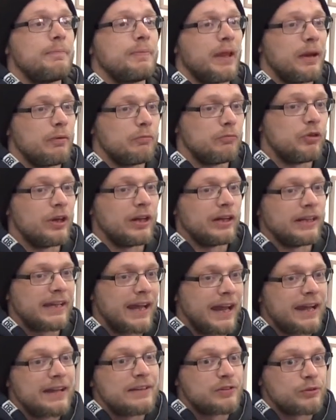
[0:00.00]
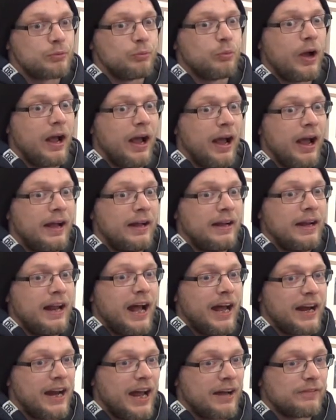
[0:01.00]
and I'm really getting somewhere,
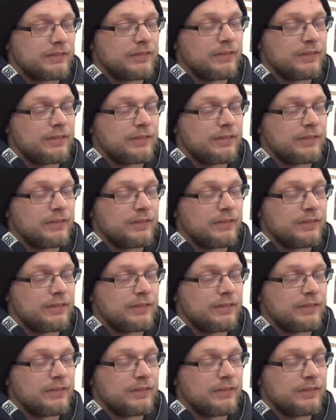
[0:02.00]
and I have